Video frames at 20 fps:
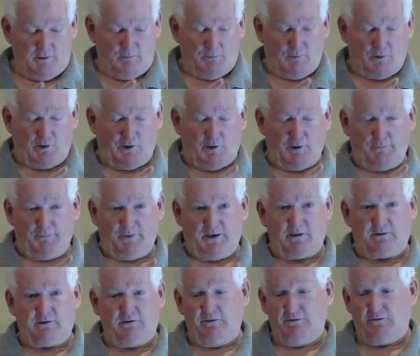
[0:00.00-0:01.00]
But going
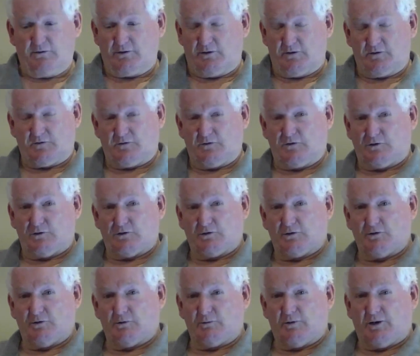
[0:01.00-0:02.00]
back to your
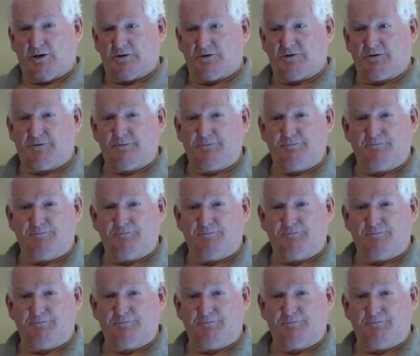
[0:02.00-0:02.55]
constitutional rights,